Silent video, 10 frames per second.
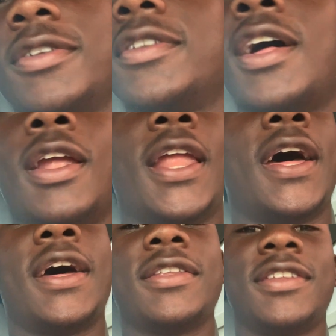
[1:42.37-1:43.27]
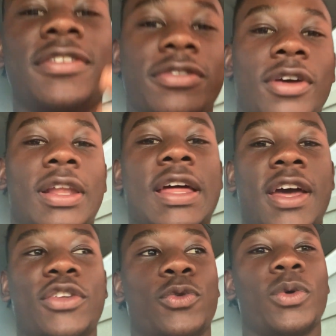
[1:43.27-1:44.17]
It's our last. This is our
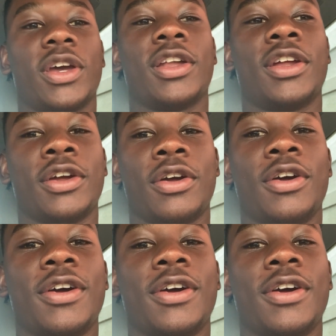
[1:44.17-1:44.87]
last regular.